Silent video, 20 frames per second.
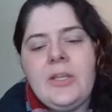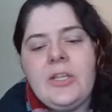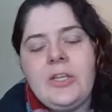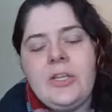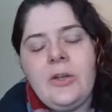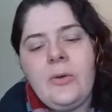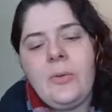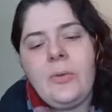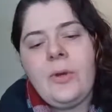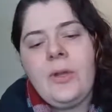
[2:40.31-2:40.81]

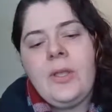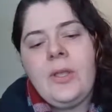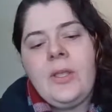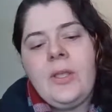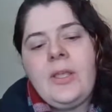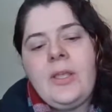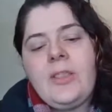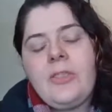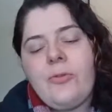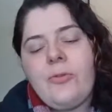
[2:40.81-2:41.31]

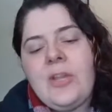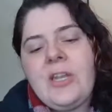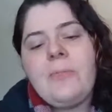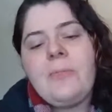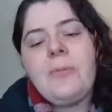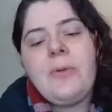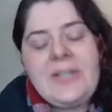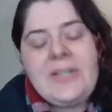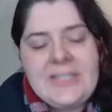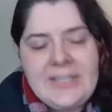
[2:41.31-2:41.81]

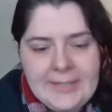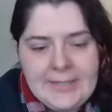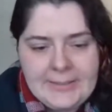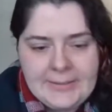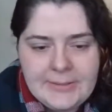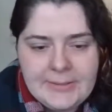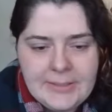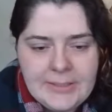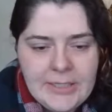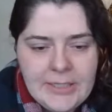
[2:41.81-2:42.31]
3D
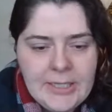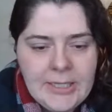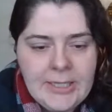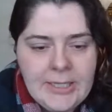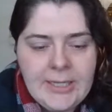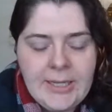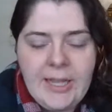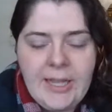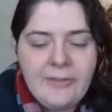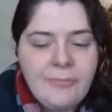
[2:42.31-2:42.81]
printing,
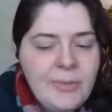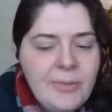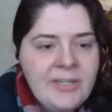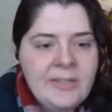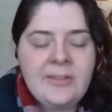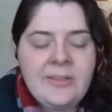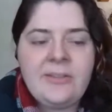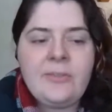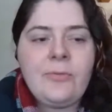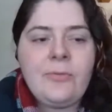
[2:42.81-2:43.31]
I've been
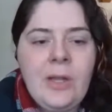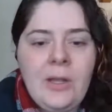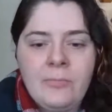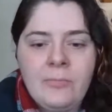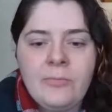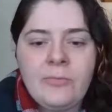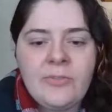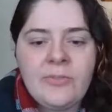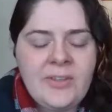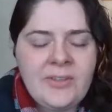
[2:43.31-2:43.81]
in this
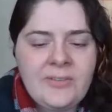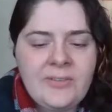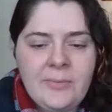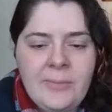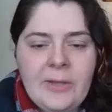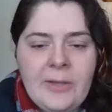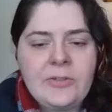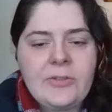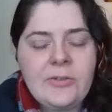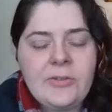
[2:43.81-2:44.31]
realm since
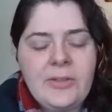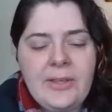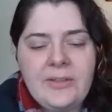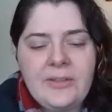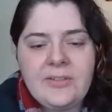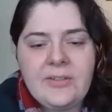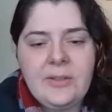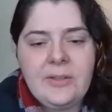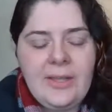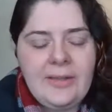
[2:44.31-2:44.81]
about
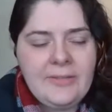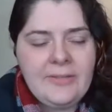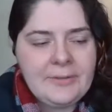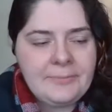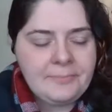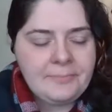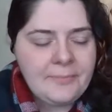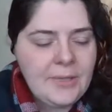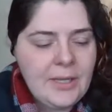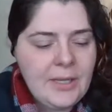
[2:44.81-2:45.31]

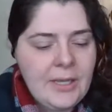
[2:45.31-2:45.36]
2011.